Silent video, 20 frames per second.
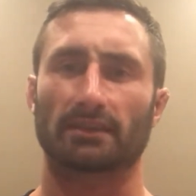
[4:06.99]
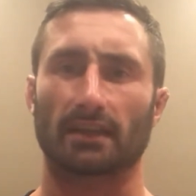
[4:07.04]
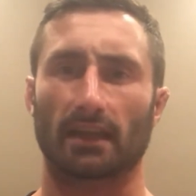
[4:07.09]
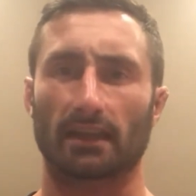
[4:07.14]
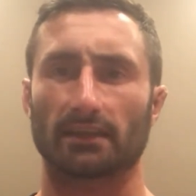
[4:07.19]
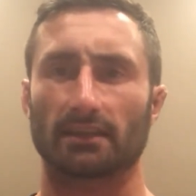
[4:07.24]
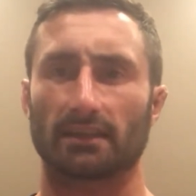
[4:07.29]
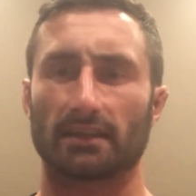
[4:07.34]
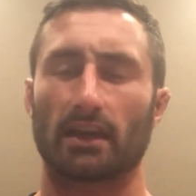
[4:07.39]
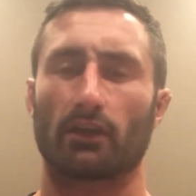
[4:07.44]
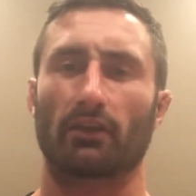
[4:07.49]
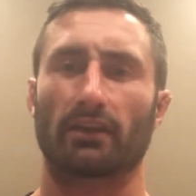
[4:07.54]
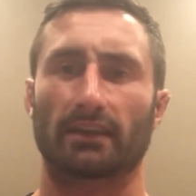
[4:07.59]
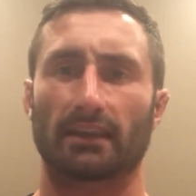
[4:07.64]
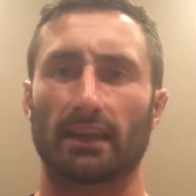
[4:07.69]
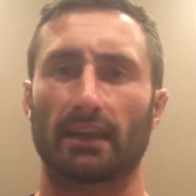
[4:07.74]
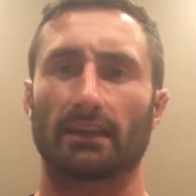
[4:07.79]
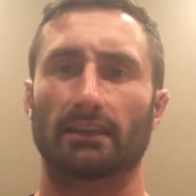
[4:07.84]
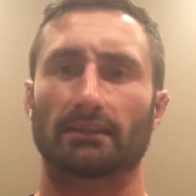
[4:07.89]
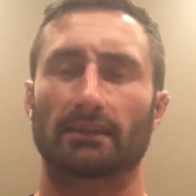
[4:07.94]
done generic
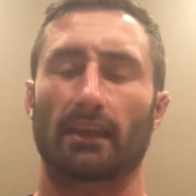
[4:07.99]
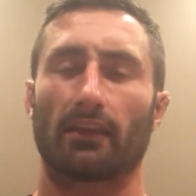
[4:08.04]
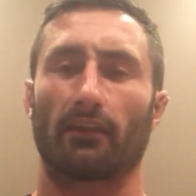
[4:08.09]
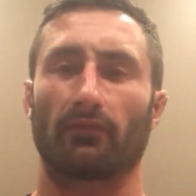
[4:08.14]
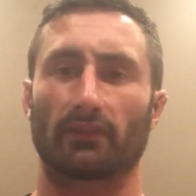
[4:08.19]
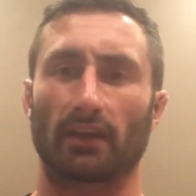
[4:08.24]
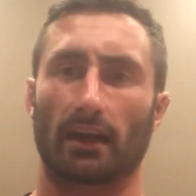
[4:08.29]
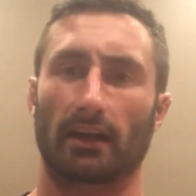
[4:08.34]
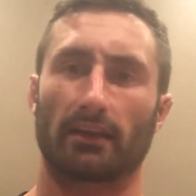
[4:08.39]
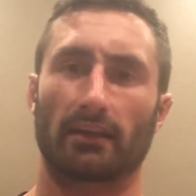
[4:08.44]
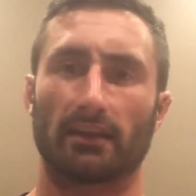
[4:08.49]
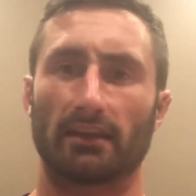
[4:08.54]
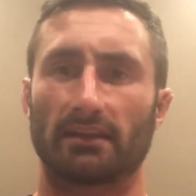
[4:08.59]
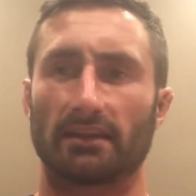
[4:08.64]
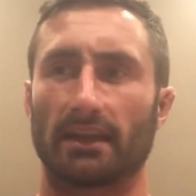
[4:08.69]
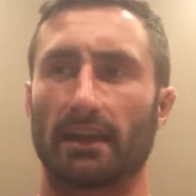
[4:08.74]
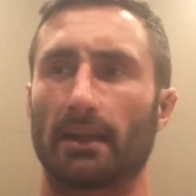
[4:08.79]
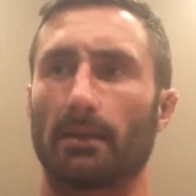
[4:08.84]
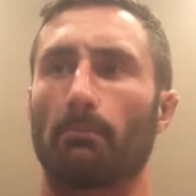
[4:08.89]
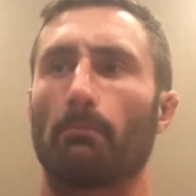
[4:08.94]
things that they've done in the
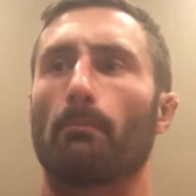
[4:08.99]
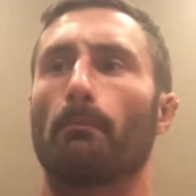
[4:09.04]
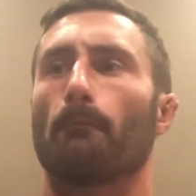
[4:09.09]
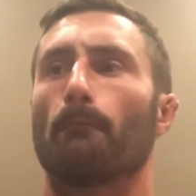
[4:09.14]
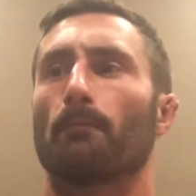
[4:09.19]
gym,